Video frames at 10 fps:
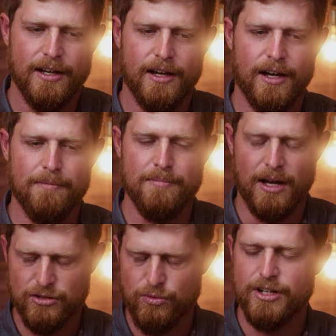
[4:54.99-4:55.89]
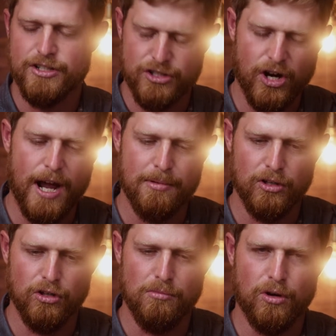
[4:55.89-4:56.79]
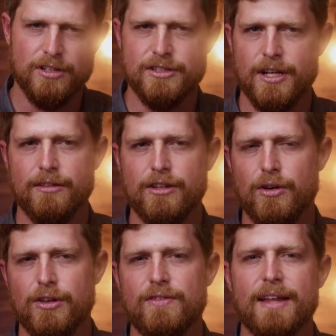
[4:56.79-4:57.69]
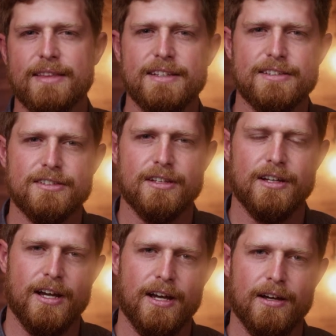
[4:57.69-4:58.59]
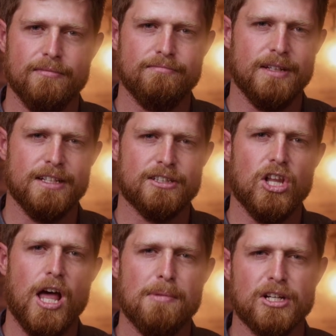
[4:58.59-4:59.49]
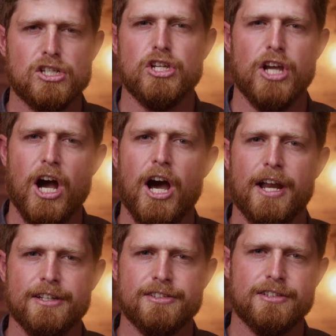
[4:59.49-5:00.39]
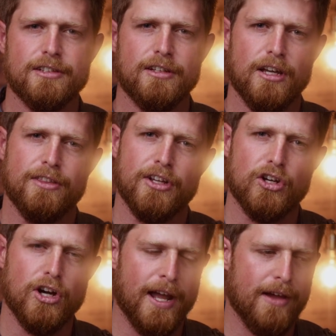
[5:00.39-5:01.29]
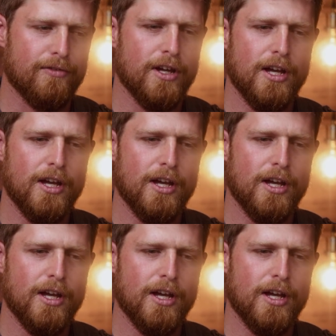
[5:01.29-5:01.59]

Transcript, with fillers: Uh, I just want to describe it a little more to say, you know, you got these uh, Islamic jihadists that are have